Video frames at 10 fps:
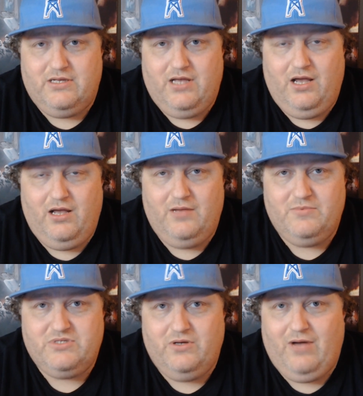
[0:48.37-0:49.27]

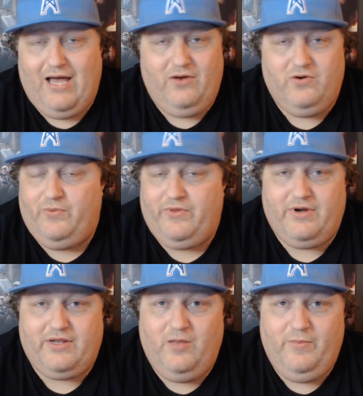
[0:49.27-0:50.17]
so I don't know when they're going
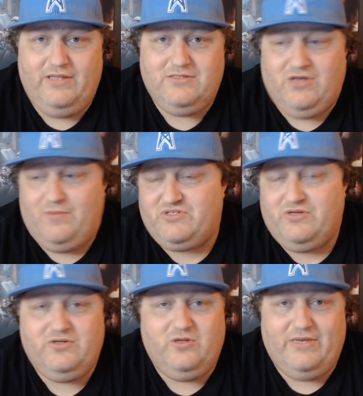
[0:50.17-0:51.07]
to come in, so I'm just
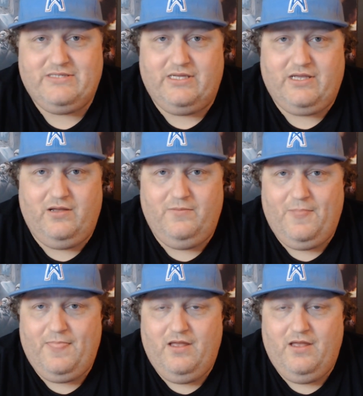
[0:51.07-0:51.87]
going to do them as they come.